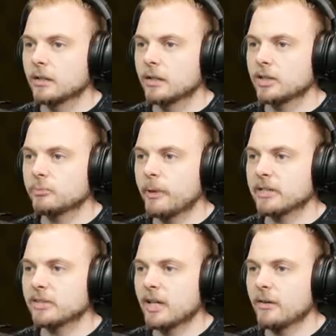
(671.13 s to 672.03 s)
It
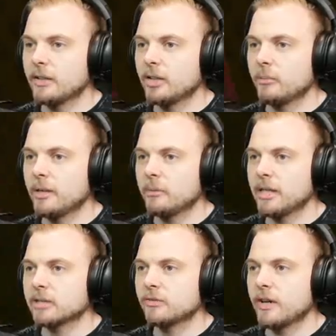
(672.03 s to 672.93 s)
spazzes out a little bit, but
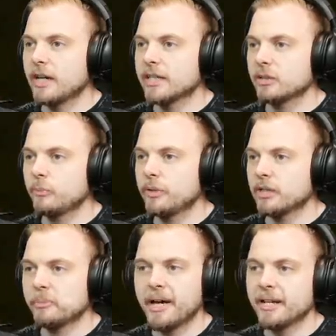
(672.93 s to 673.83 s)
that's fine. That's
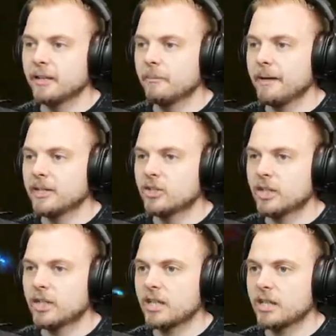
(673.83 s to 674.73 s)
that's part of the
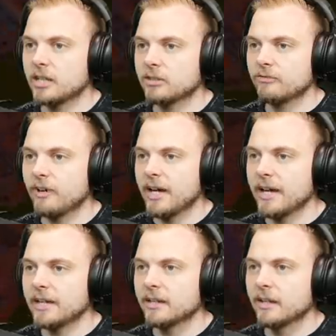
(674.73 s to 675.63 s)
magic here. That's
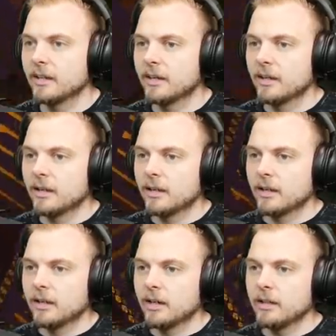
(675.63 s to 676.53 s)
fine.
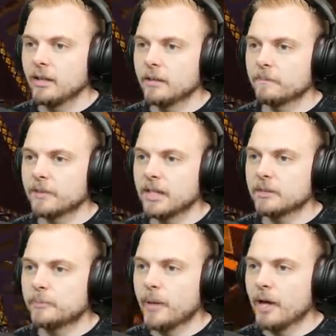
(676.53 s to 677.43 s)
And look,
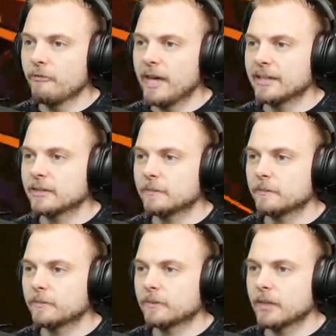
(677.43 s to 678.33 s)
it's perfect.
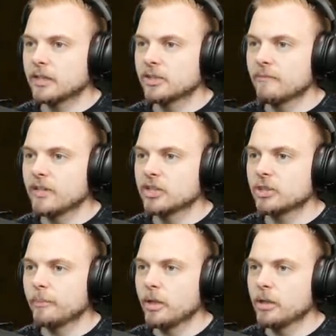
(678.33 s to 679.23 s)
It's
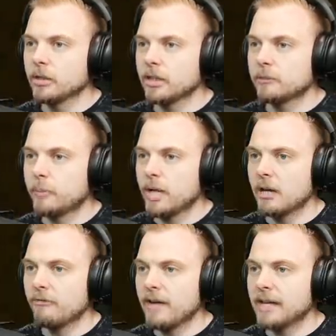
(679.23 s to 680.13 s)
invincible. It's
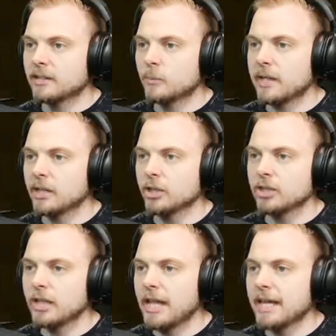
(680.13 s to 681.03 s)
perfect. We get lots
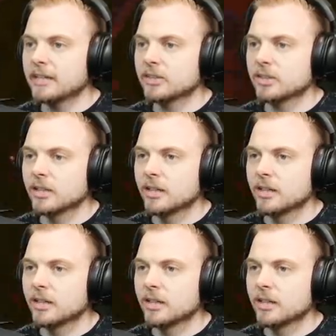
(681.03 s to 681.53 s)
of legs.